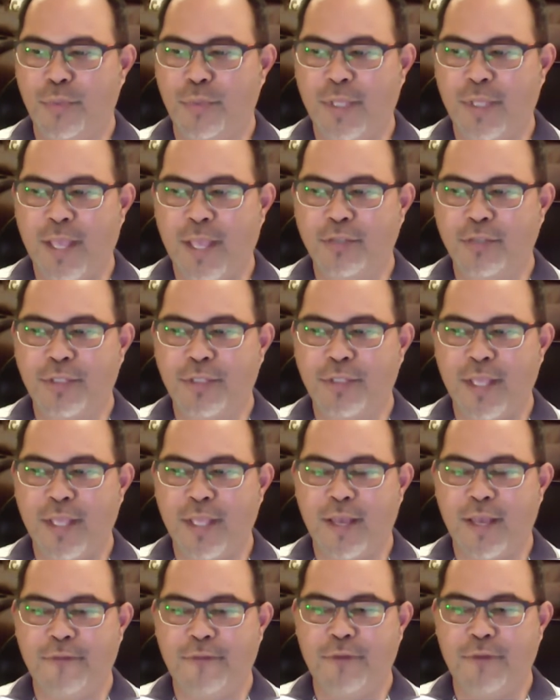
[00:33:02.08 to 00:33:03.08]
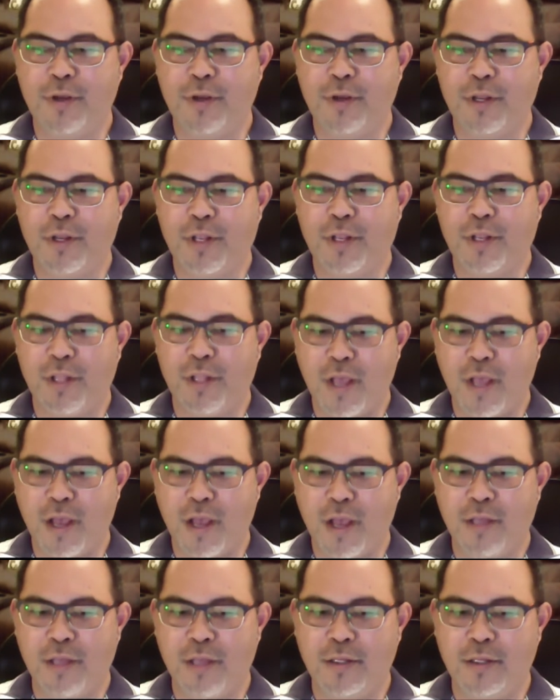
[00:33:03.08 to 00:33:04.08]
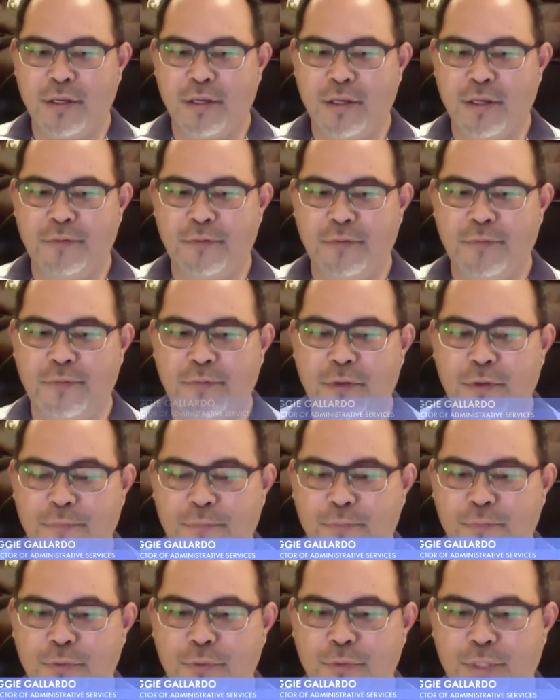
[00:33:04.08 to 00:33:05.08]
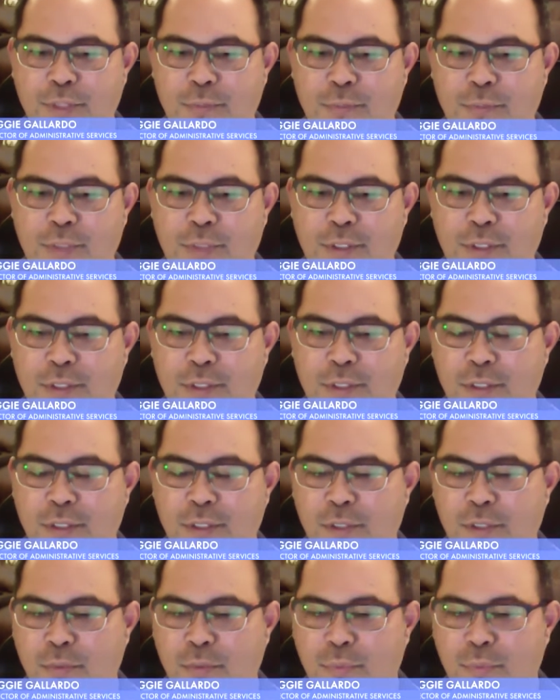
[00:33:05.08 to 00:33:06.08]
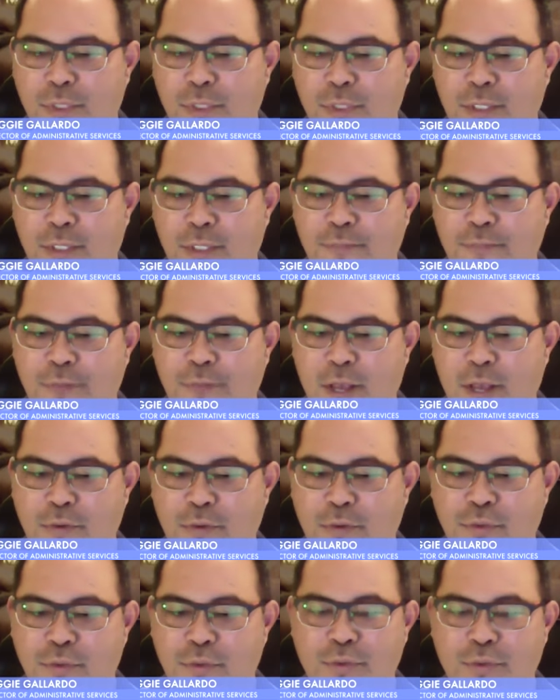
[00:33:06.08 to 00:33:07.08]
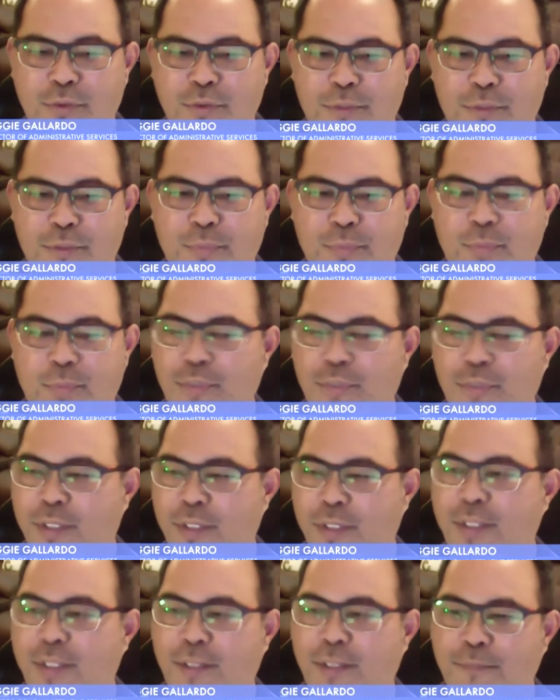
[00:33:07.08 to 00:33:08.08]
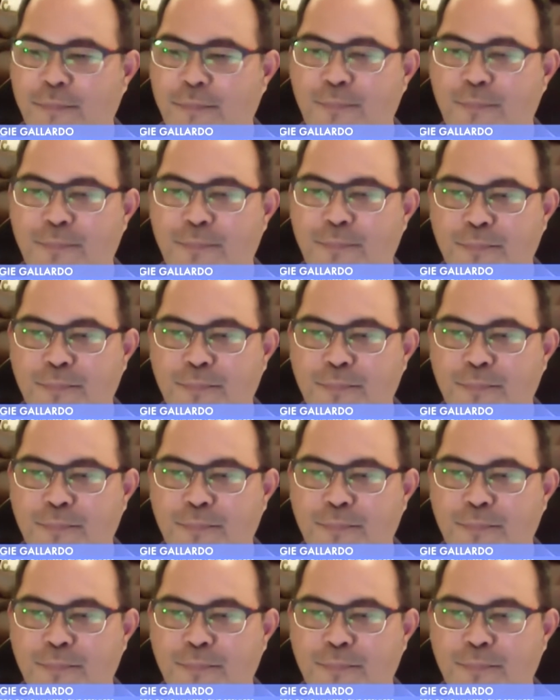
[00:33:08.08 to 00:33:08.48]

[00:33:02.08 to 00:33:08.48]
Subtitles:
We actually have a lot of food that we give out to the people that need it.